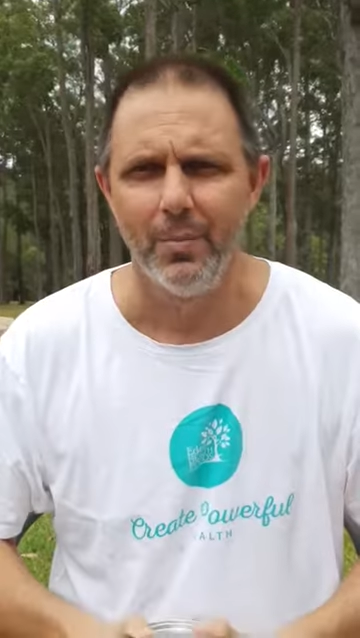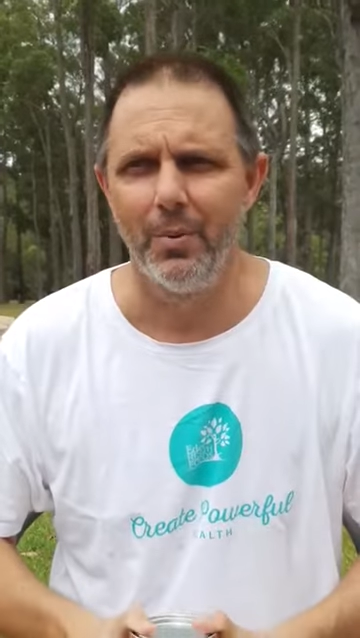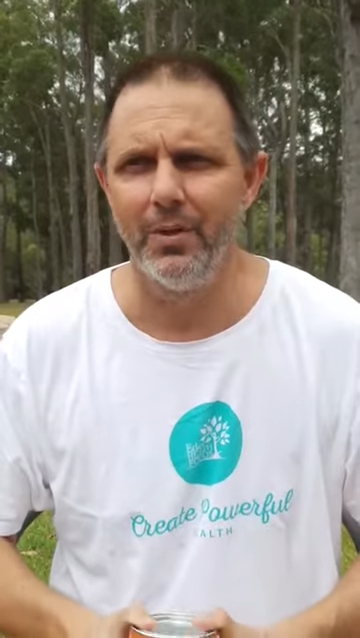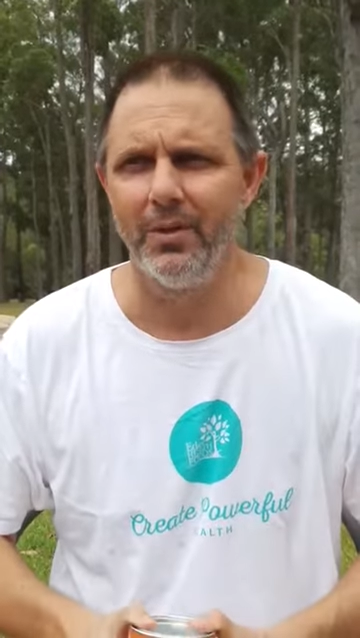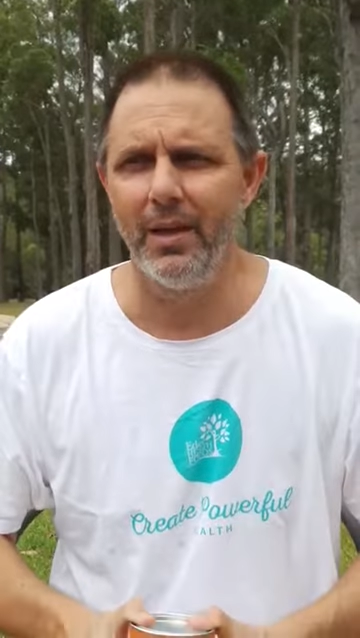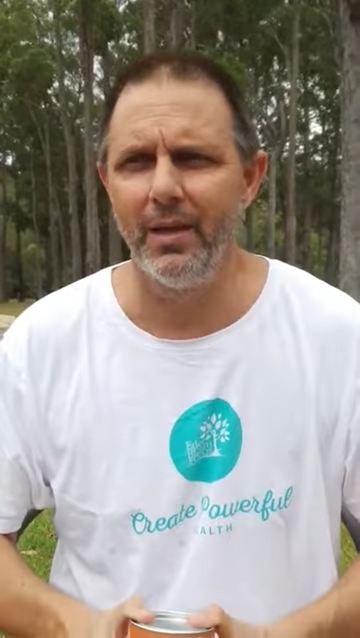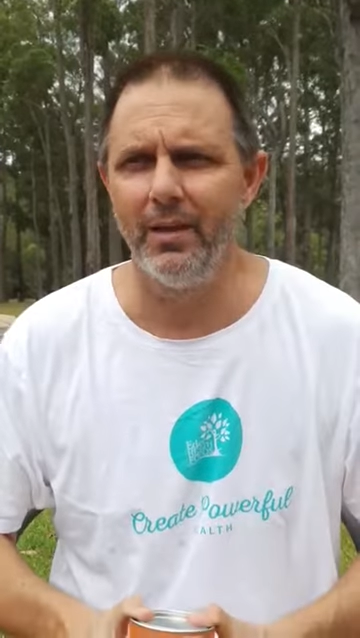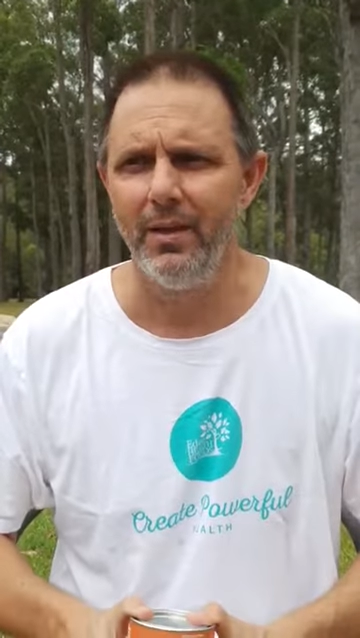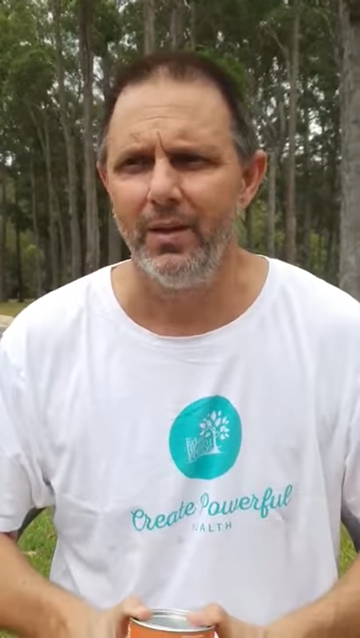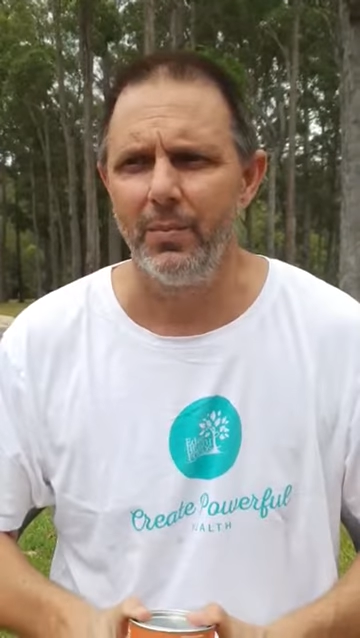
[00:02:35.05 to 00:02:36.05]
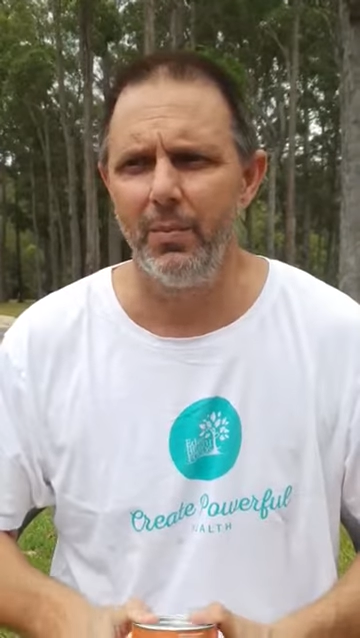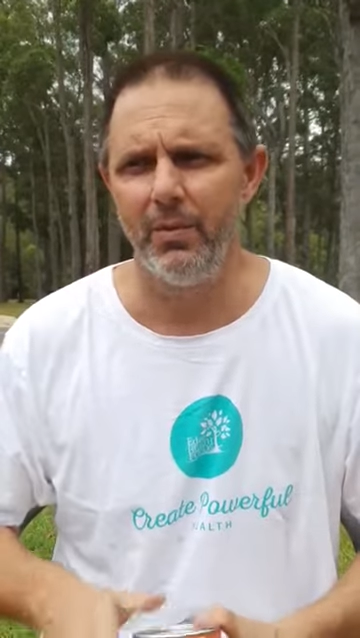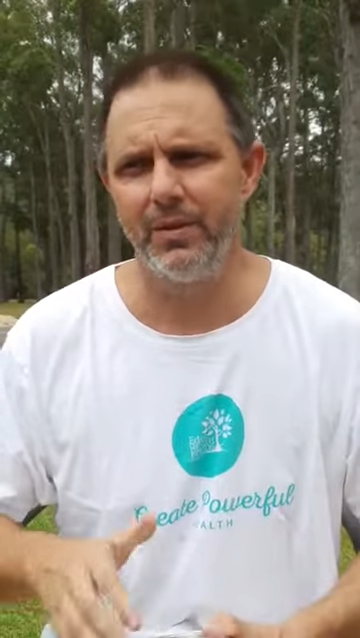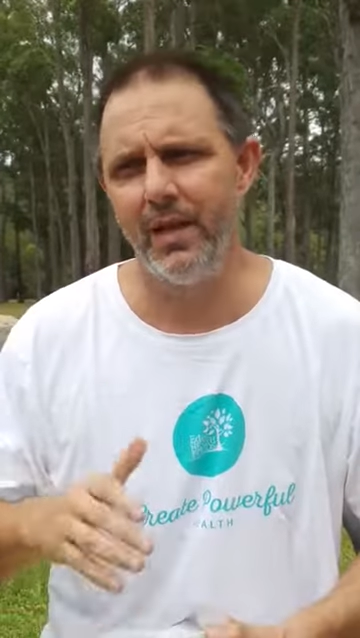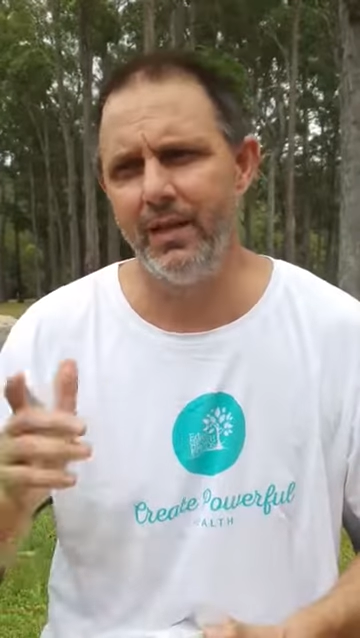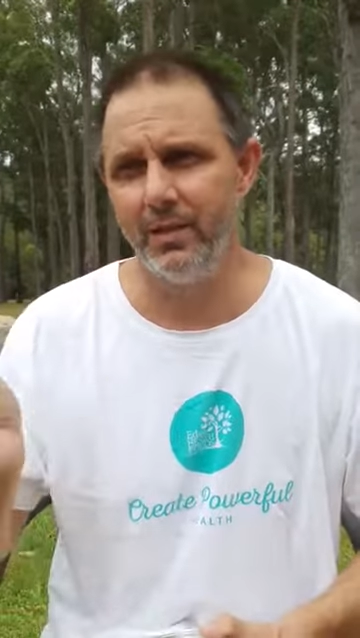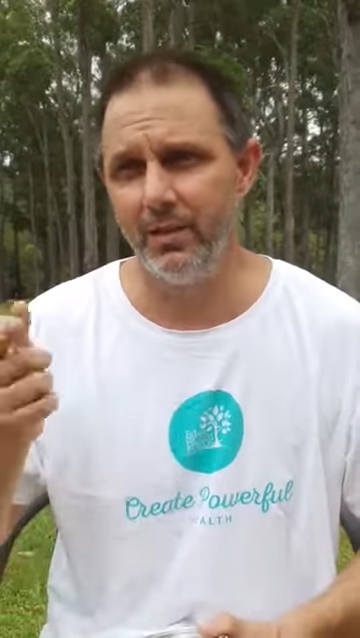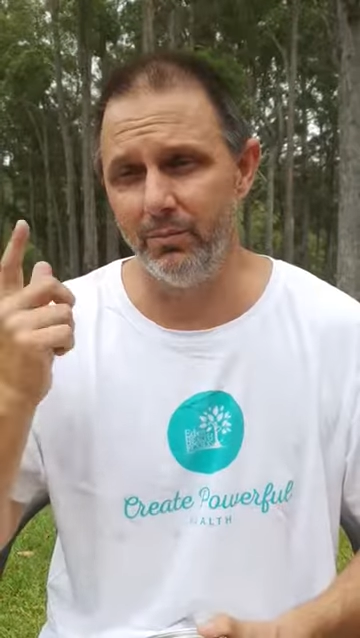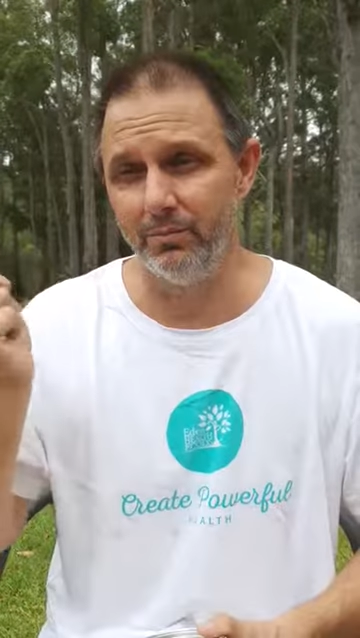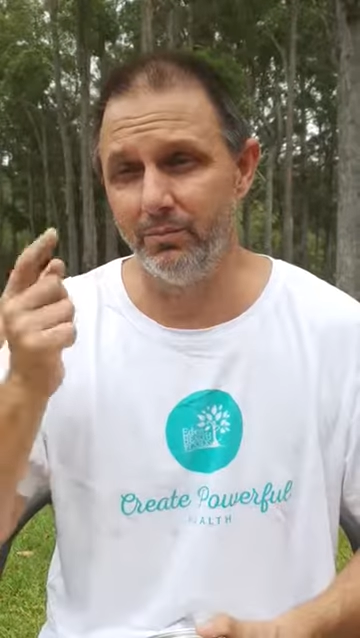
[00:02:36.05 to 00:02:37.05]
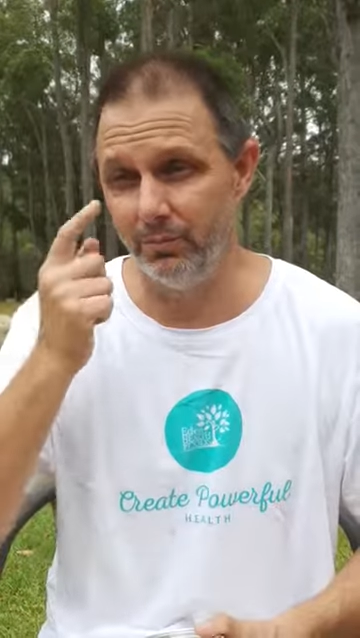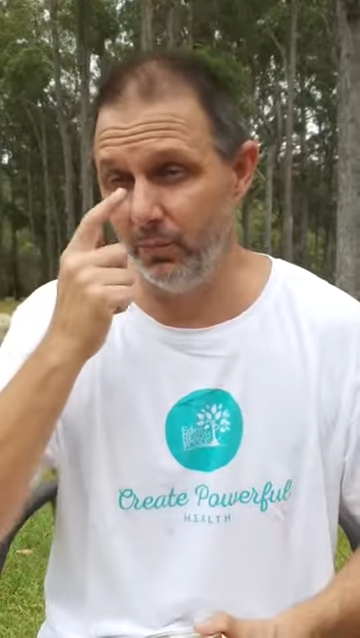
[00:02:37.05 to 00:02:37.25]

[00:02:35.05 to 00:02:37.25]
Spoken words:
But then people are taking them